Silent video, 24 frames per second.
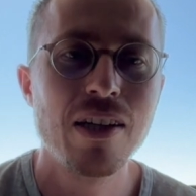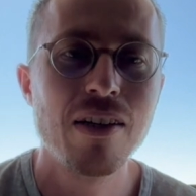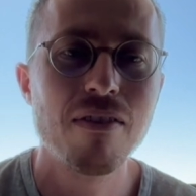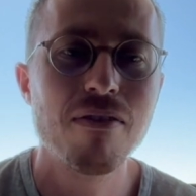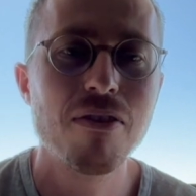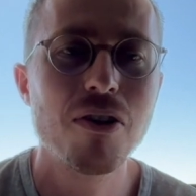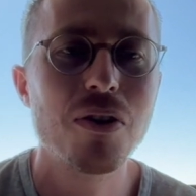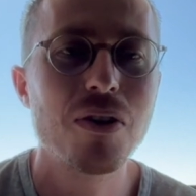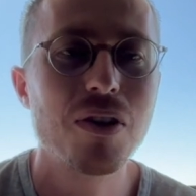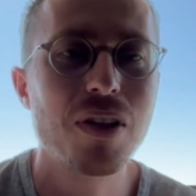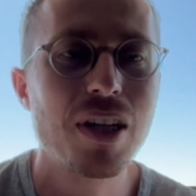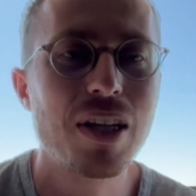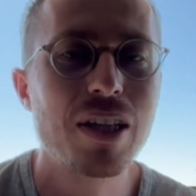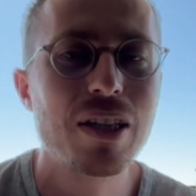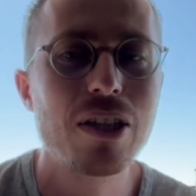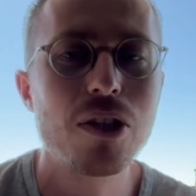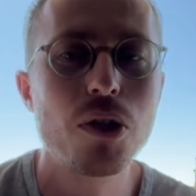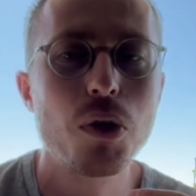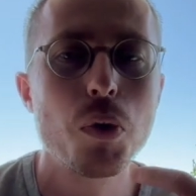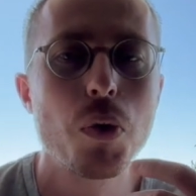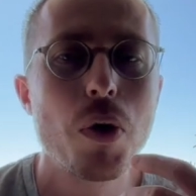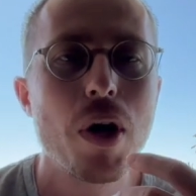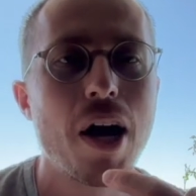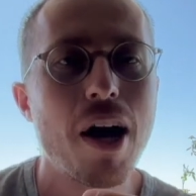very likely
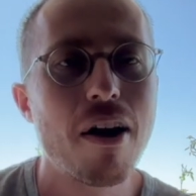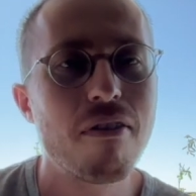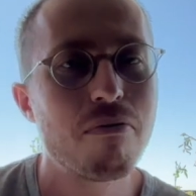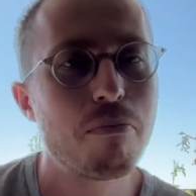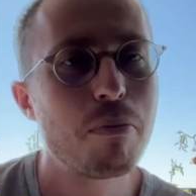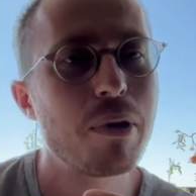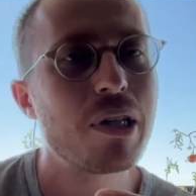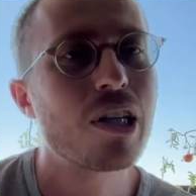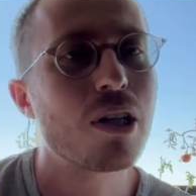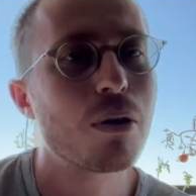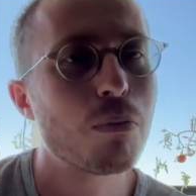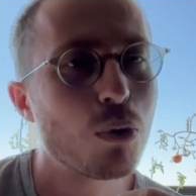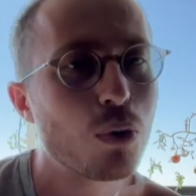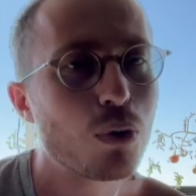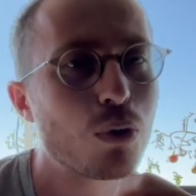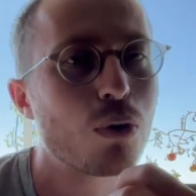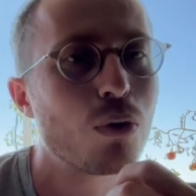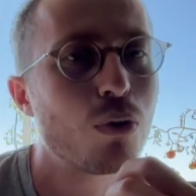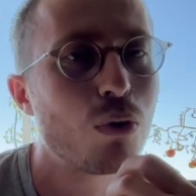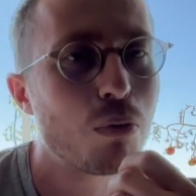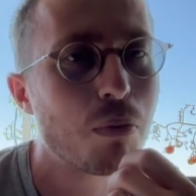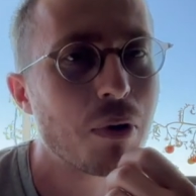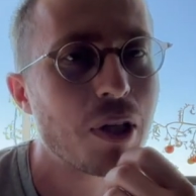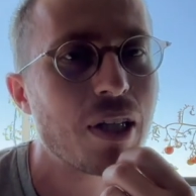you have been able to
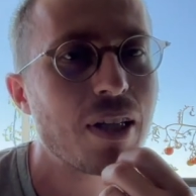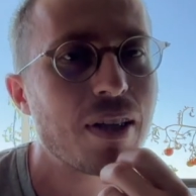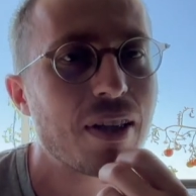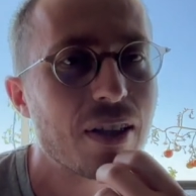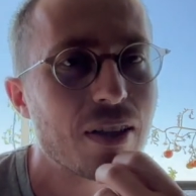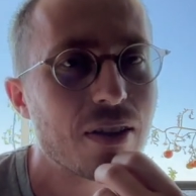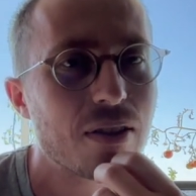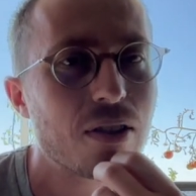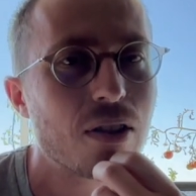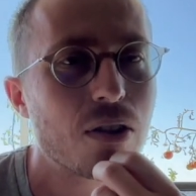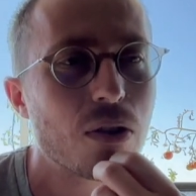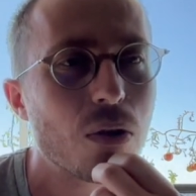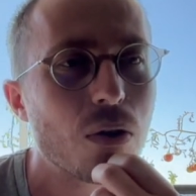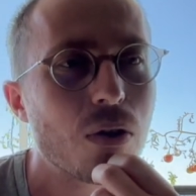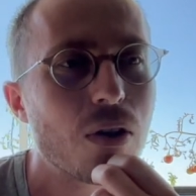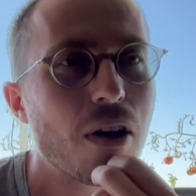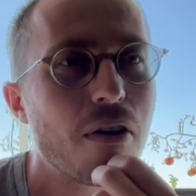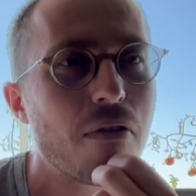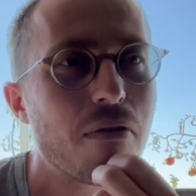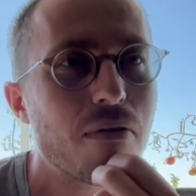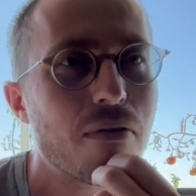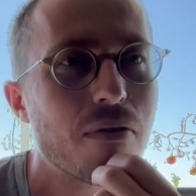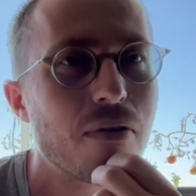do many things in your life,